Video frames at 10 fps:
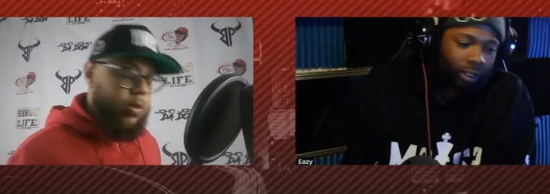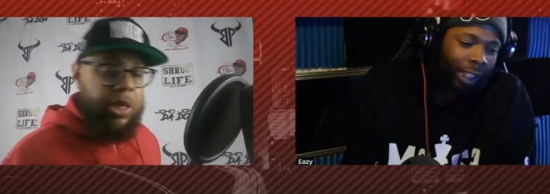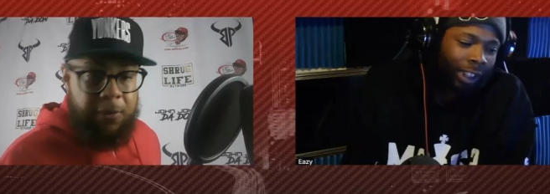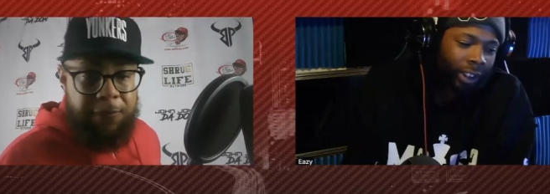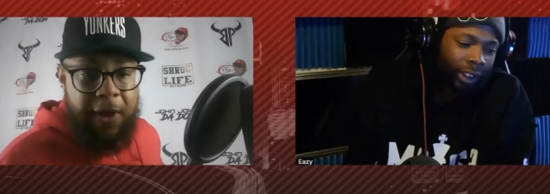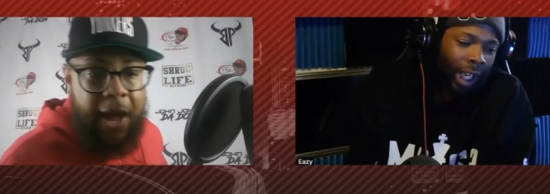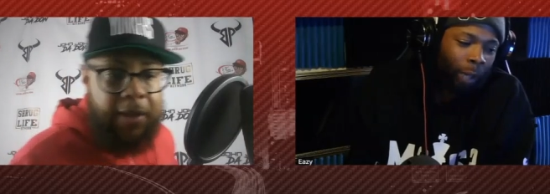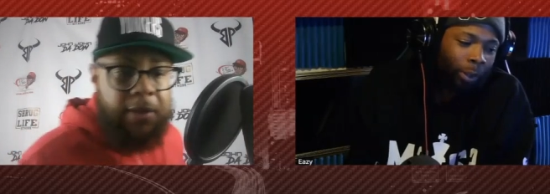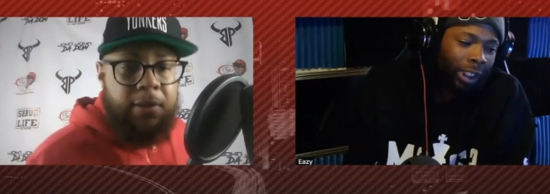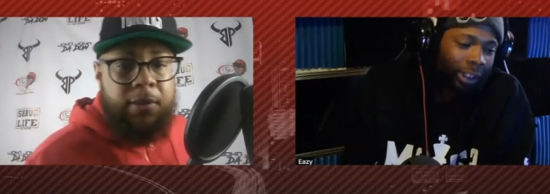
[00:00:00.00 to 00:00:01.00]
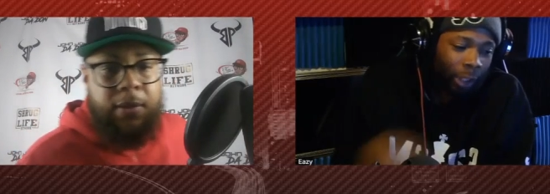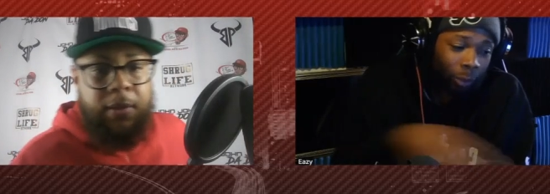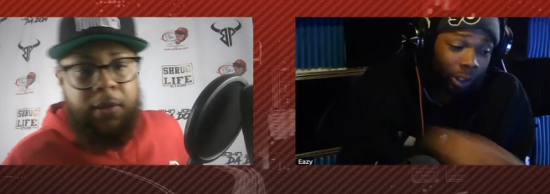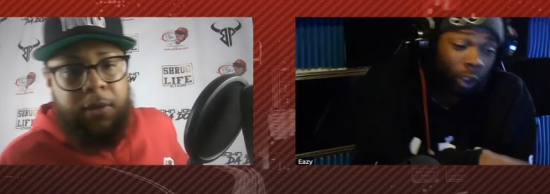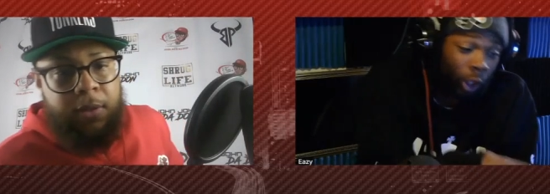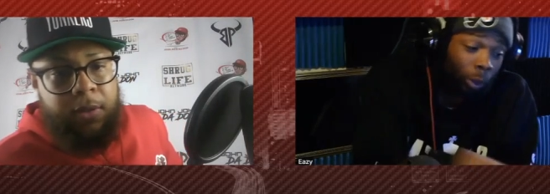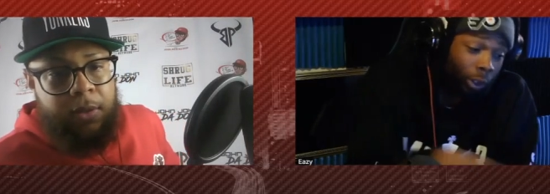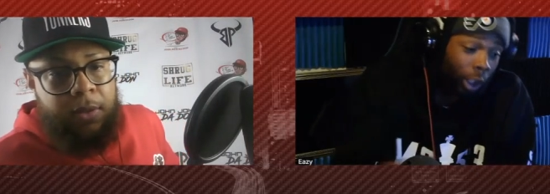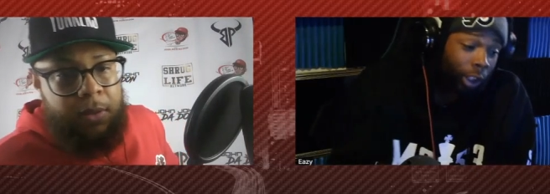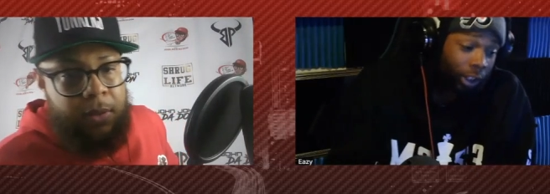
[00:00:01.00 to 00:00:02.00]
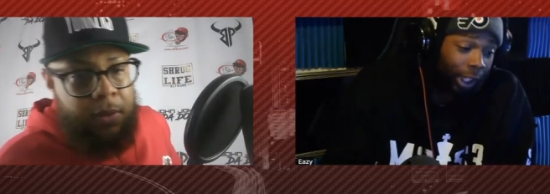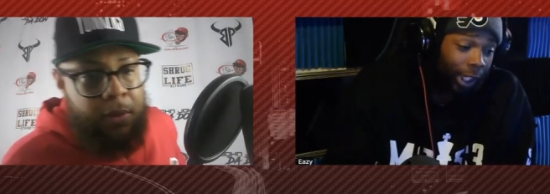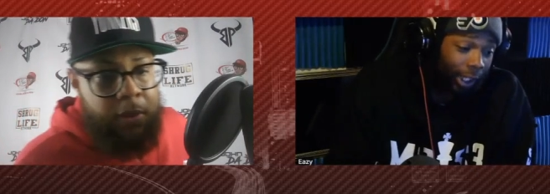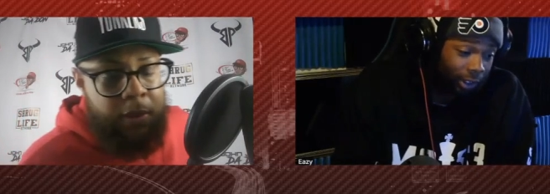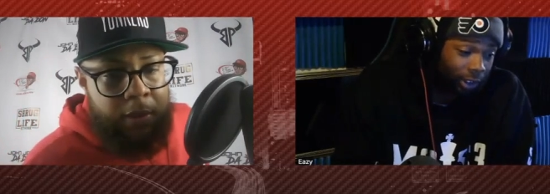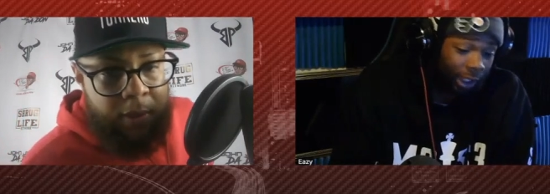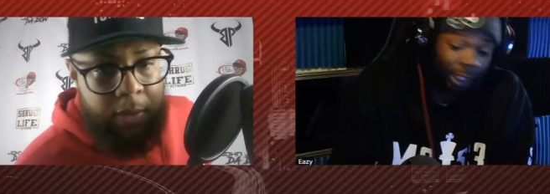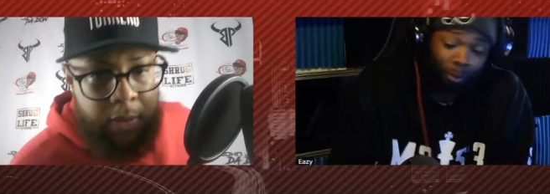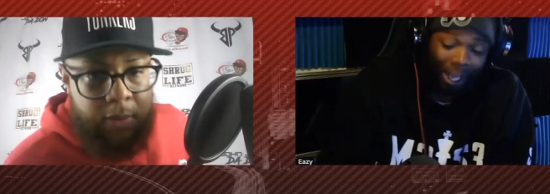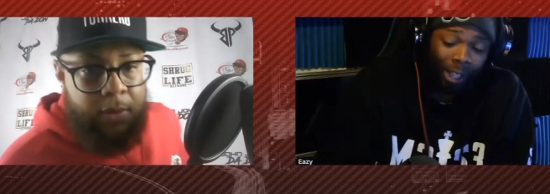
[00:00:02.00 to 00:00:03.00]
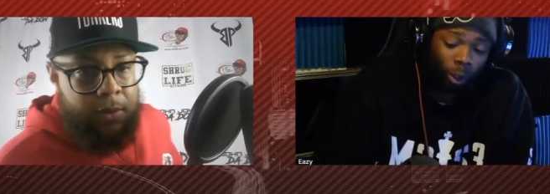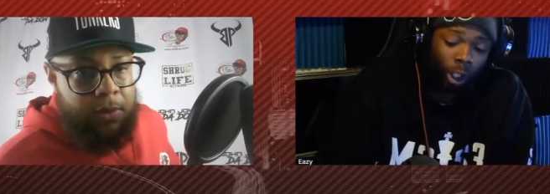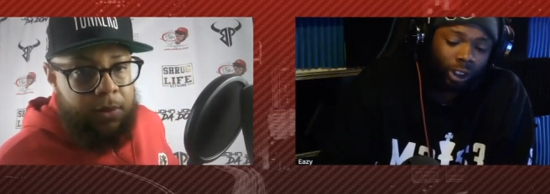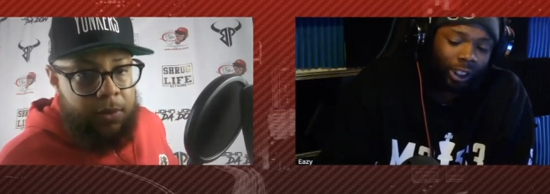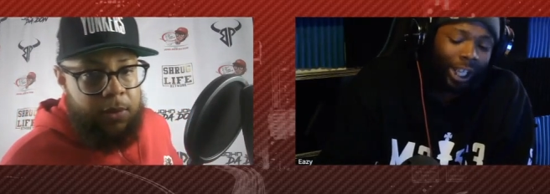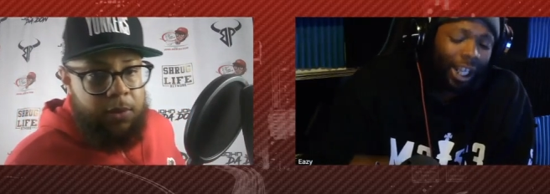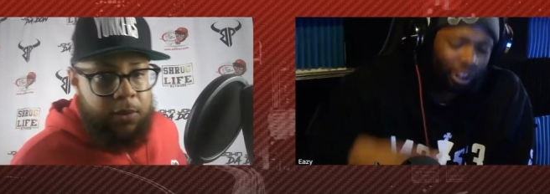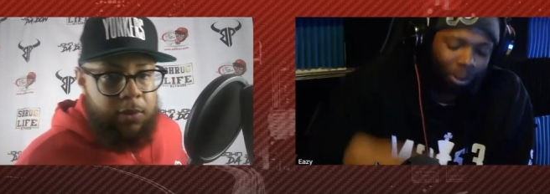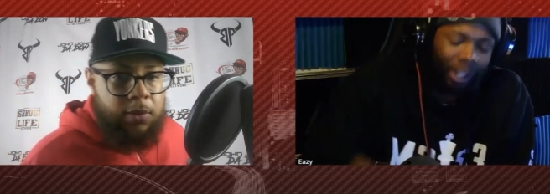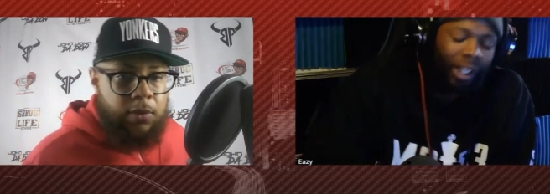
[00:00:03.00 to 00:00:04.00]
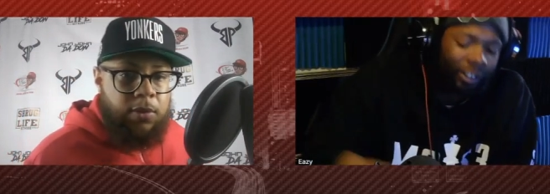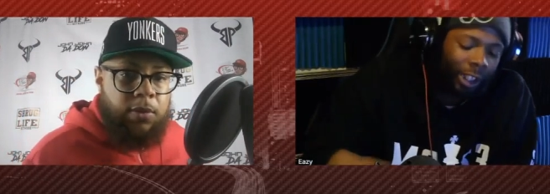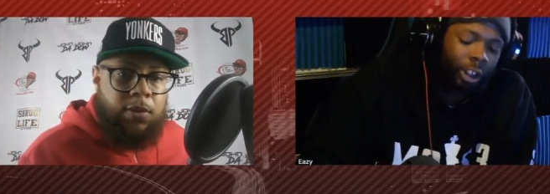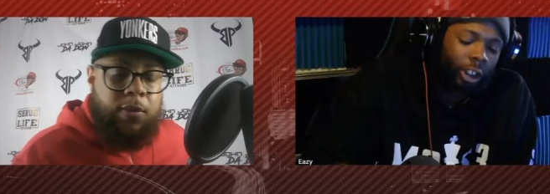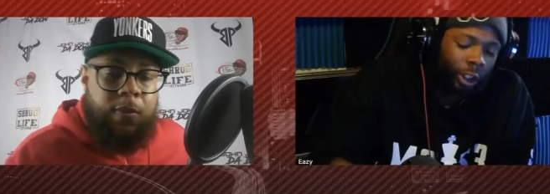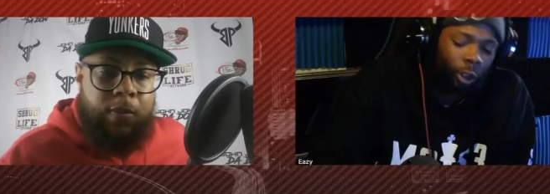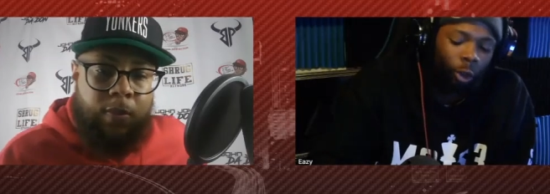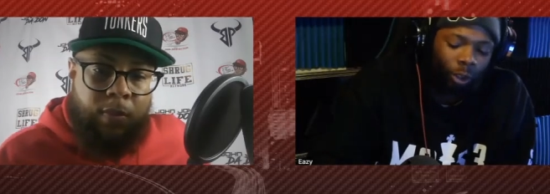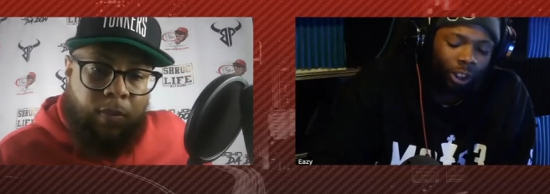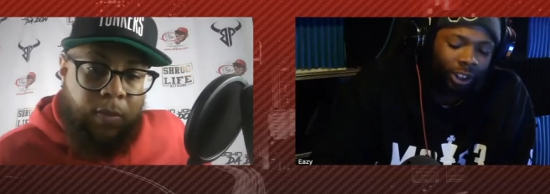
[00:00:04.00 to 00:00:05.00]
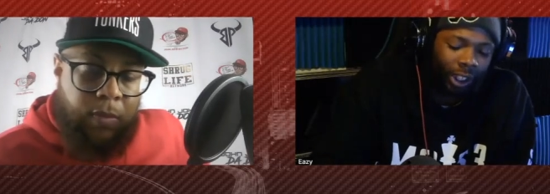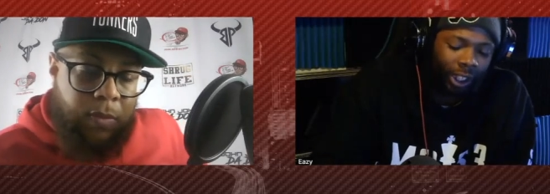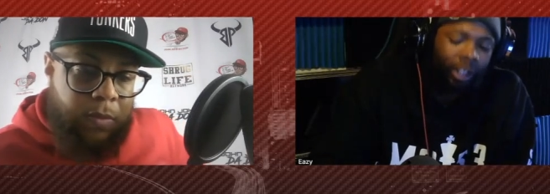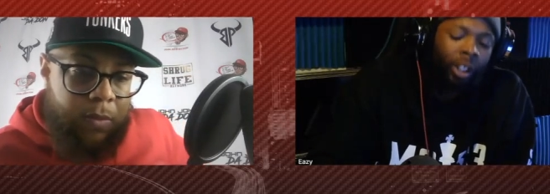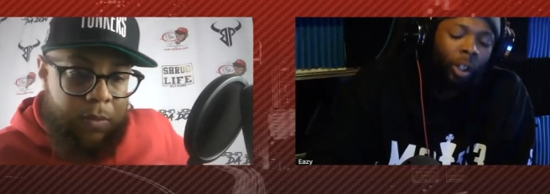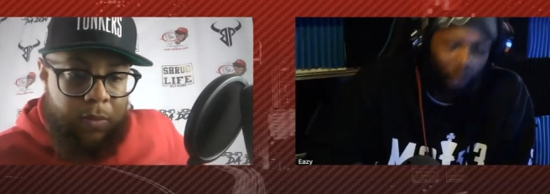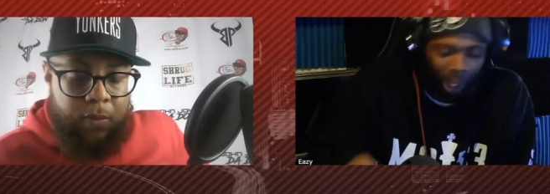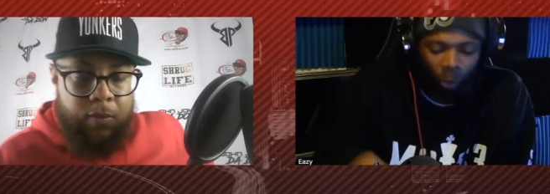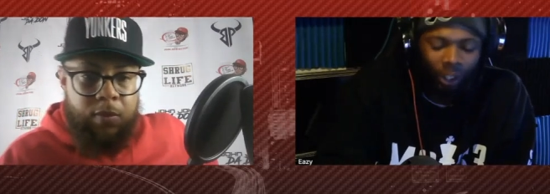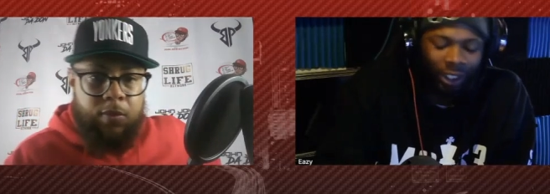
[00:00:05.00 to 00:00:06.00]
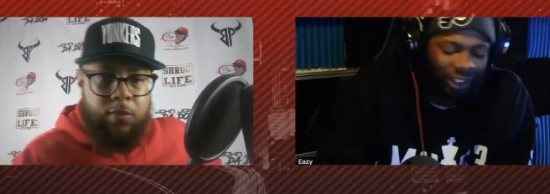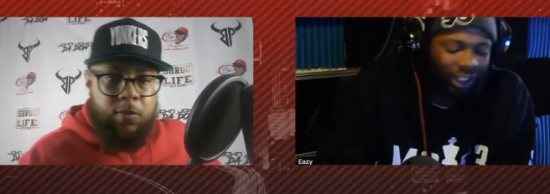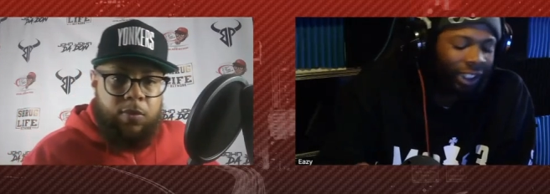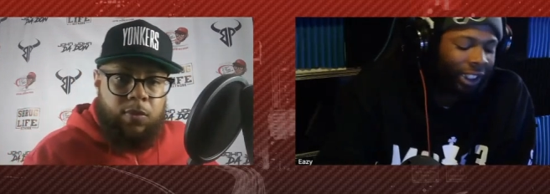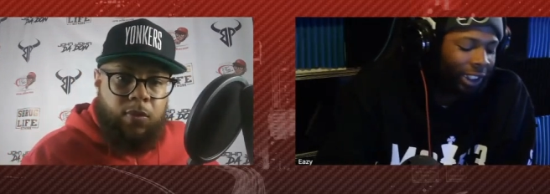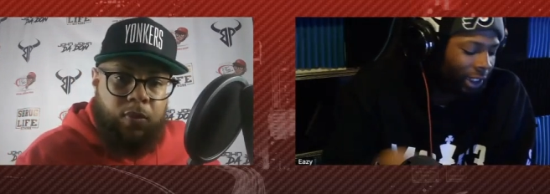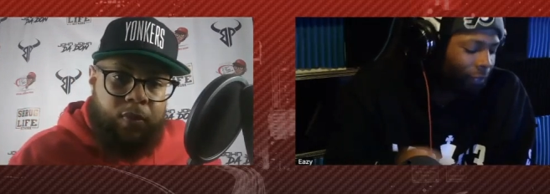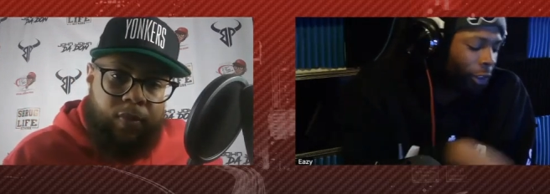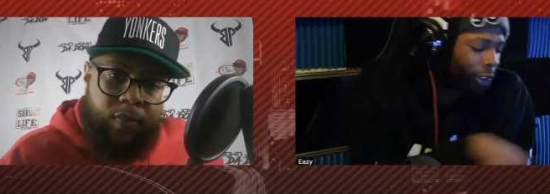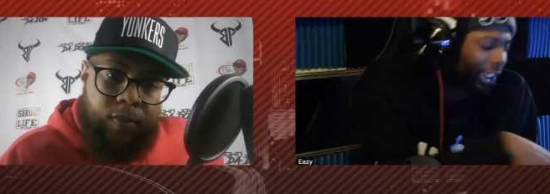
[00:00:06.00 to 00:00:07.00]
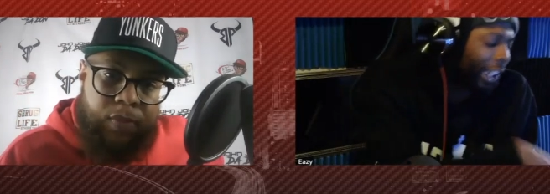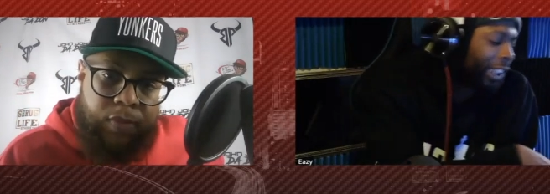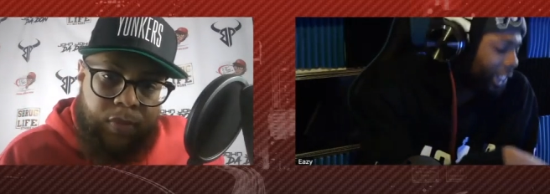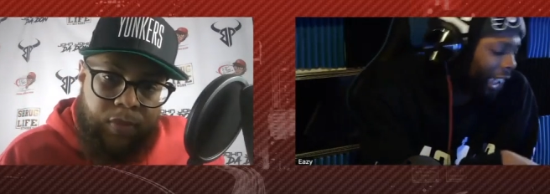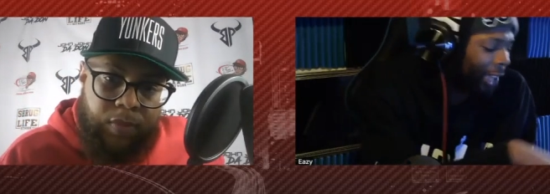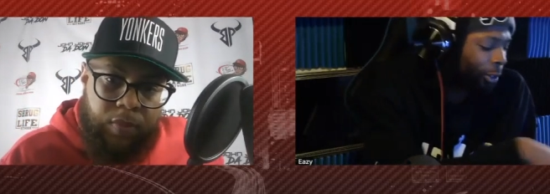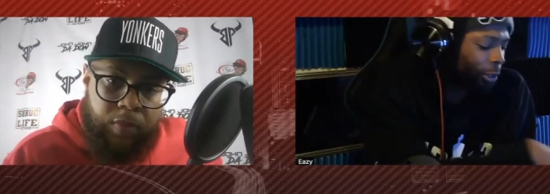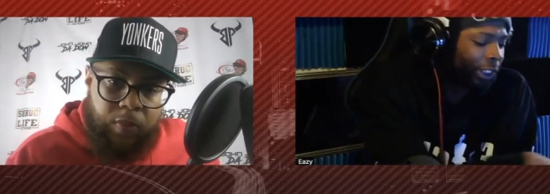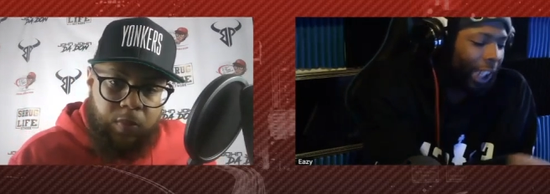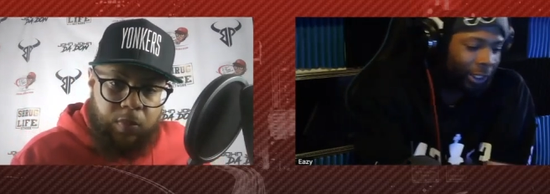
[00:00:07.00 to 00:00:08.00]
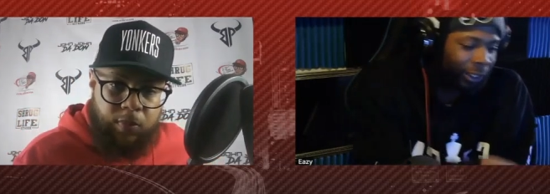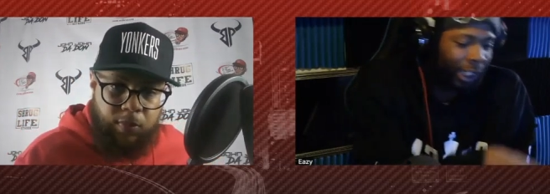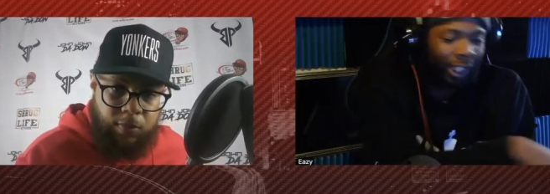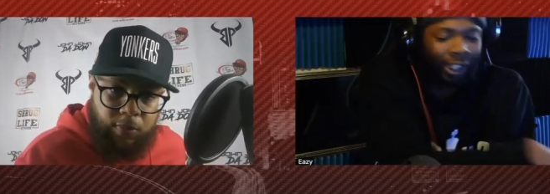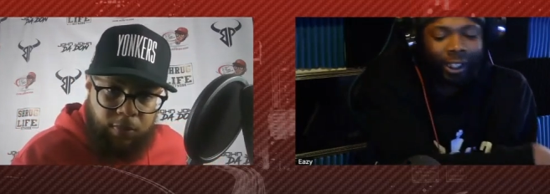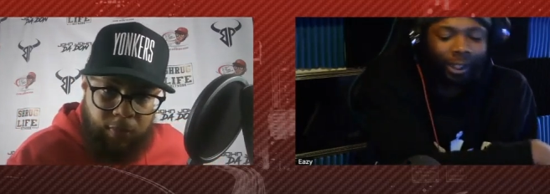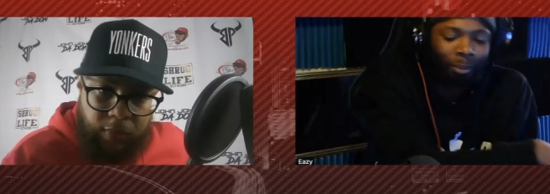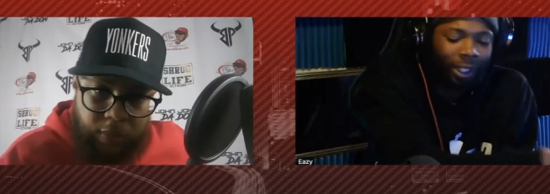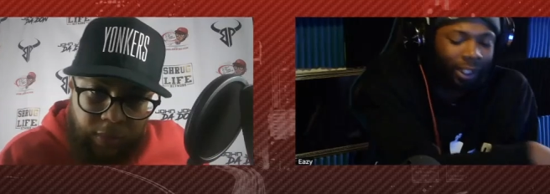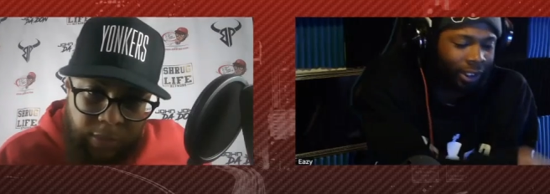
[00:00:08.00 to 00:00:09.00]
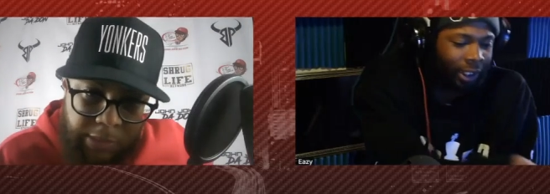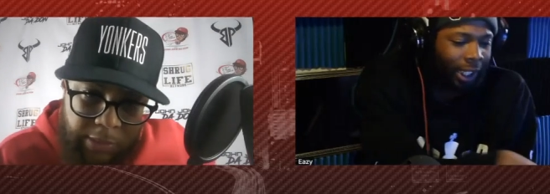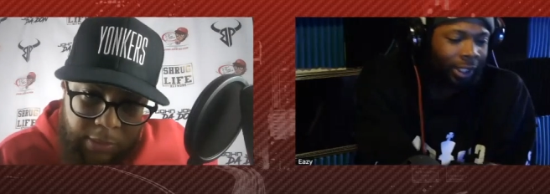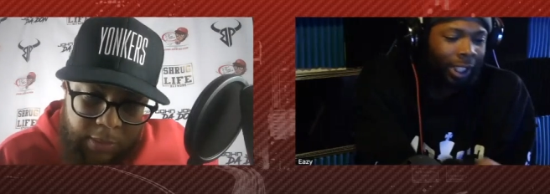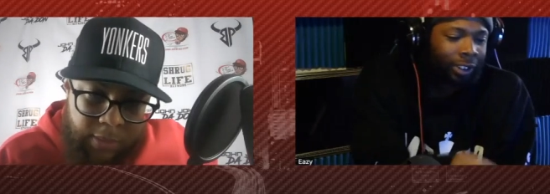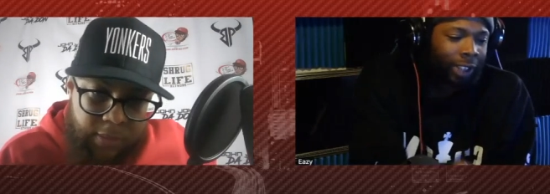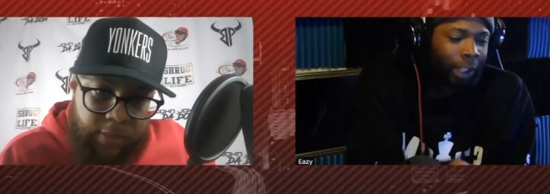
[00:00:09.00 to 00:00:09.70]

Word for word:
Speaker 1: That's shit. Right. We could go in our class and battle our class, but they're still gonna say I want to see Eazy versus K-Shine or John John. Can you make it to that next level?